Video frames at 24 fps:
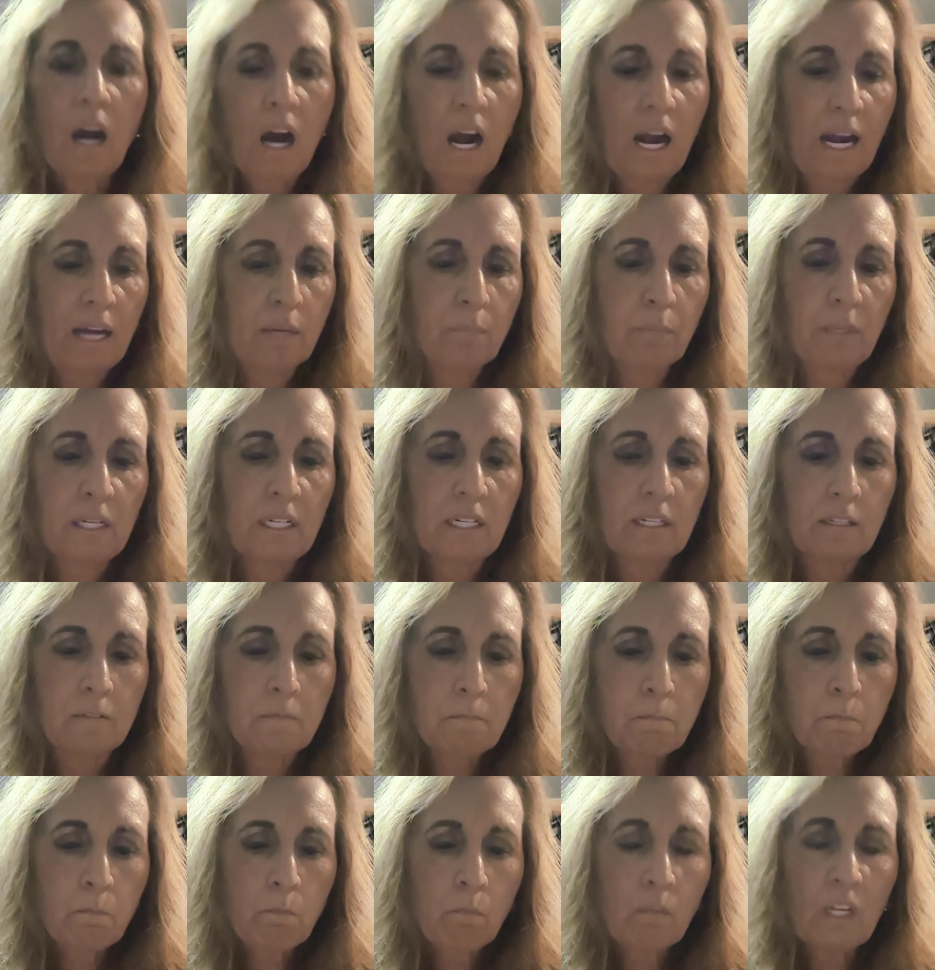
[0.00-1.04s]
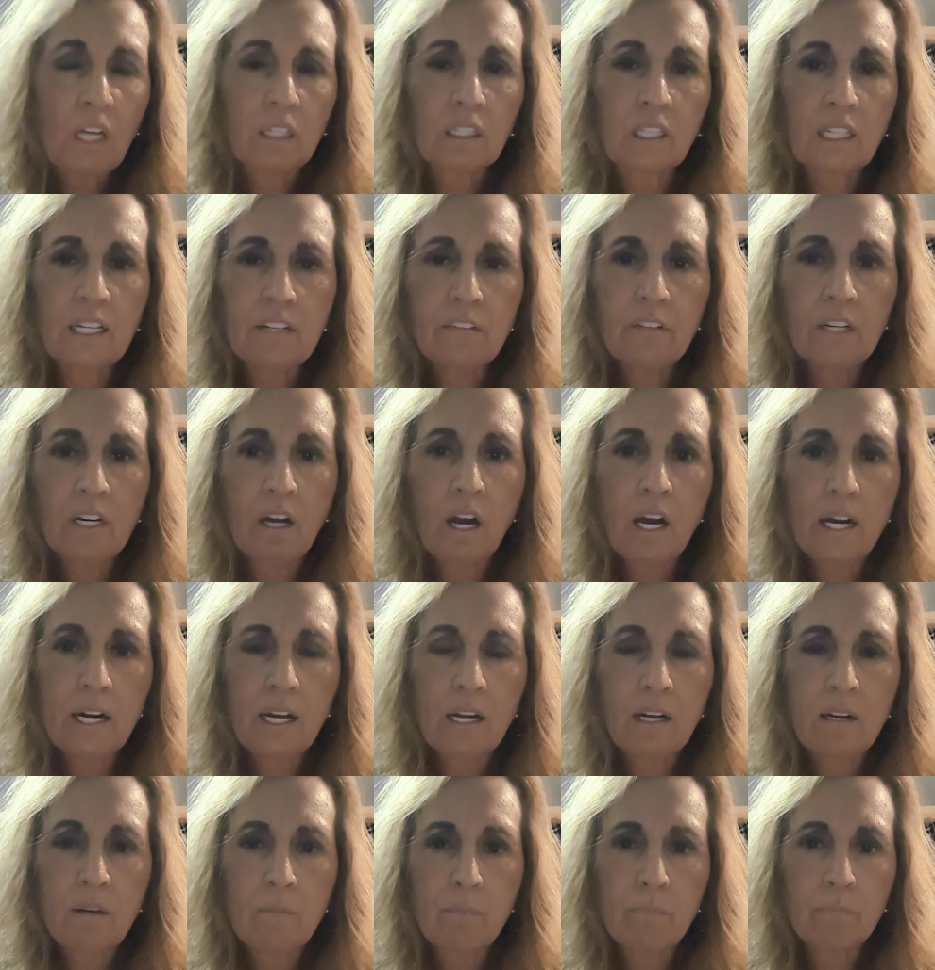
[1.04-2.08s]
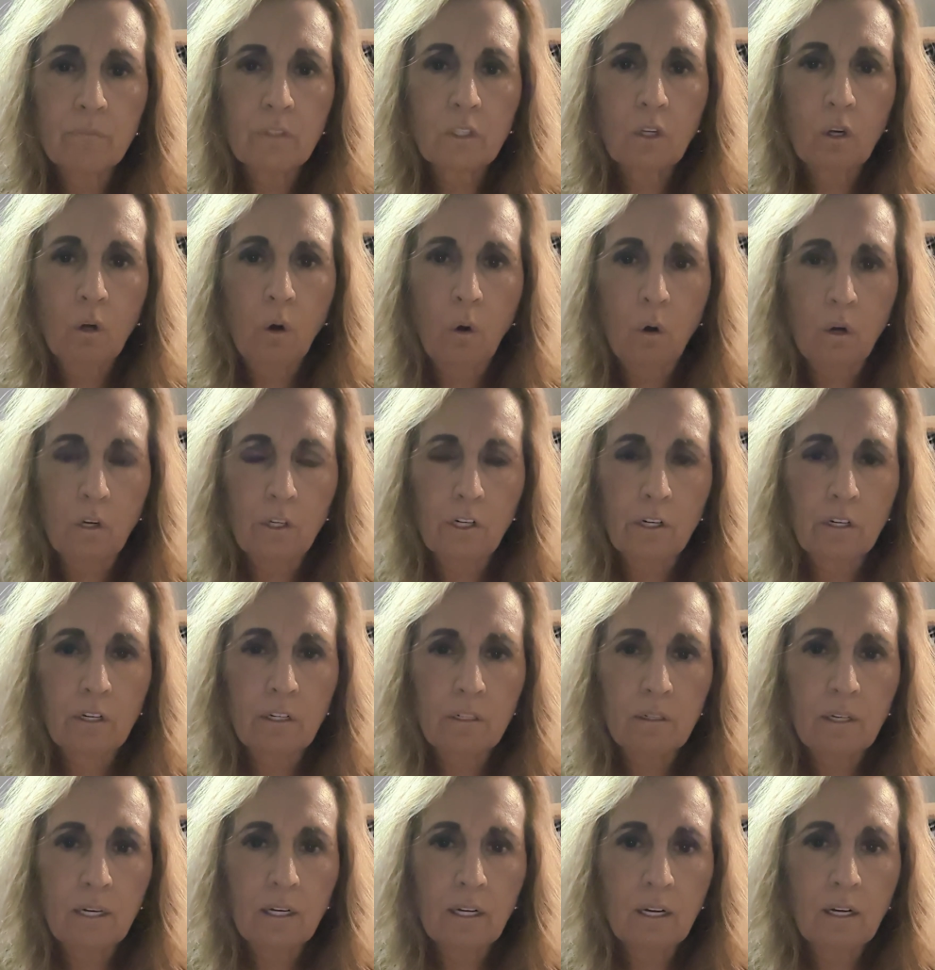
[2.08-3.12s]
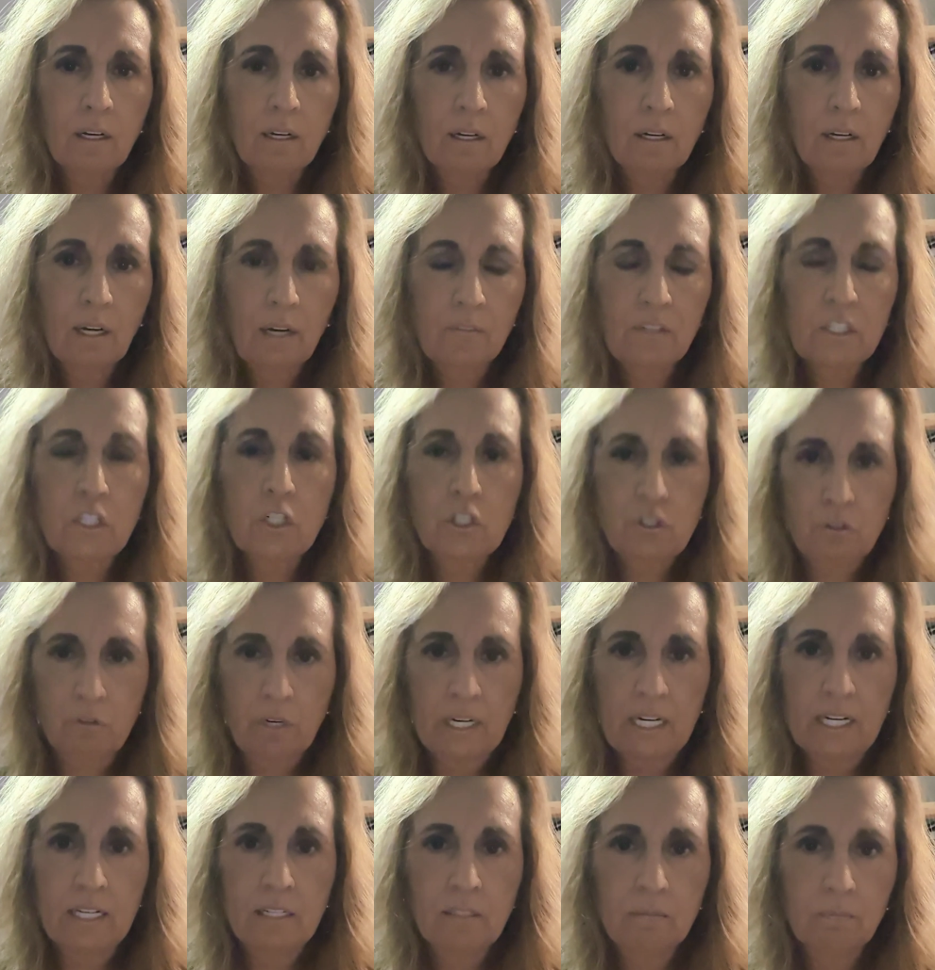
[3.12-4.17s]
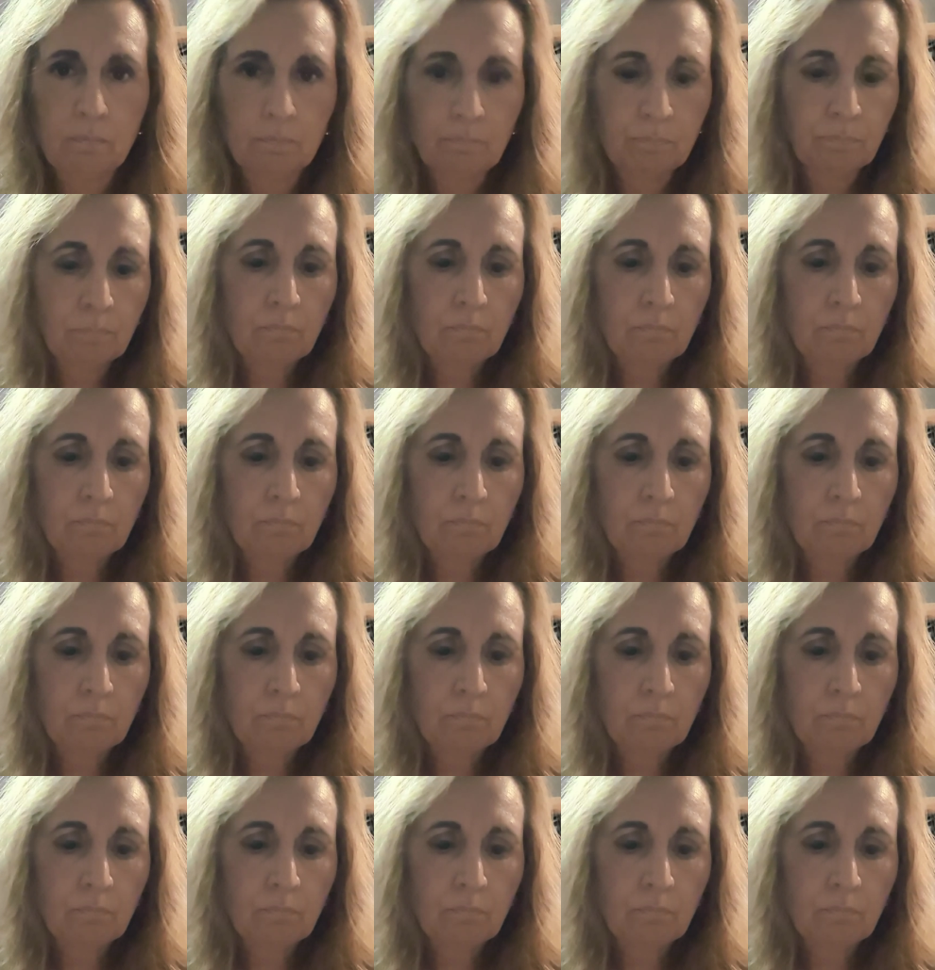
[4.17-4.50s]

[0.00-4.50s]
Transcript: I'd be living on a corner of a street.